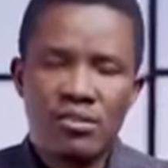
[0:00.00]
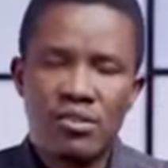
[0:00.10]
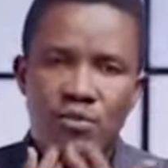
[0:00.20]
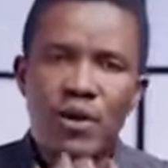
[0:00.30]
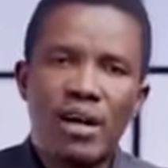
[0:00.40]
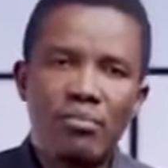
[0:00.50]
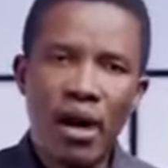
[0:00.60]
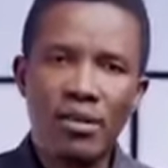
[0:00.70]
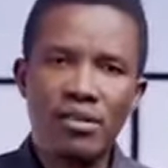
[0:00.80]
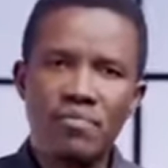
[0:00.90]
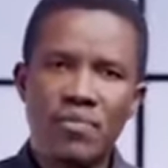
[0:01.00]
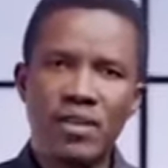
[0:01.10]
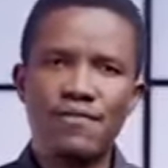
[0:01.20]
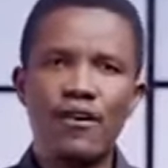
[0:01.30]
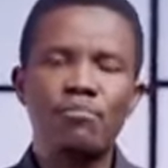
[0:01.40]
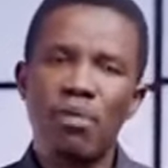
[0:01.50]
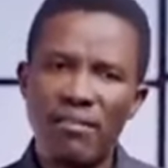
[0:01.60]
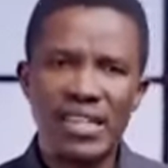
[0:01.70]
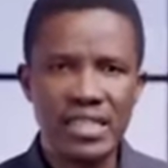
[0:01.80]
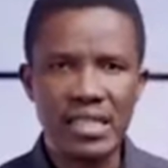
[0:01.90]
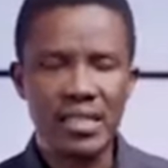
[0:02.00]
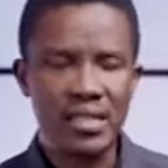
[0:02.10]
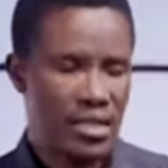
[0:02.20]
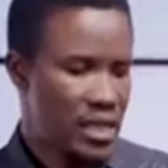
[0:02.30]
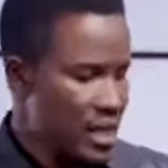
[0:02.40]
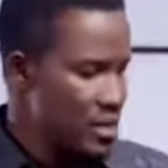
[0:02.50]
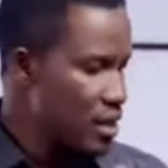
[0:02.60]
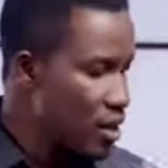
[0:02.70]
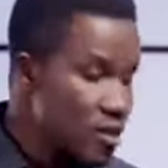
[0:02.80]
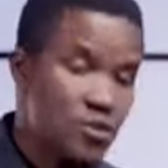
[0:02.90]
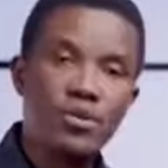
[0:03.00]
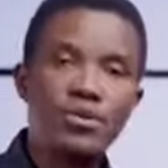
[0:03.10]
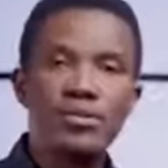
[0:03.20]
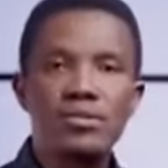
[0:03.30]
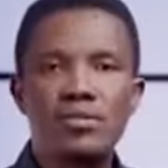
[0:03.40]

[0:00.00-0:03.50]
spoke about for poverty is the gospel.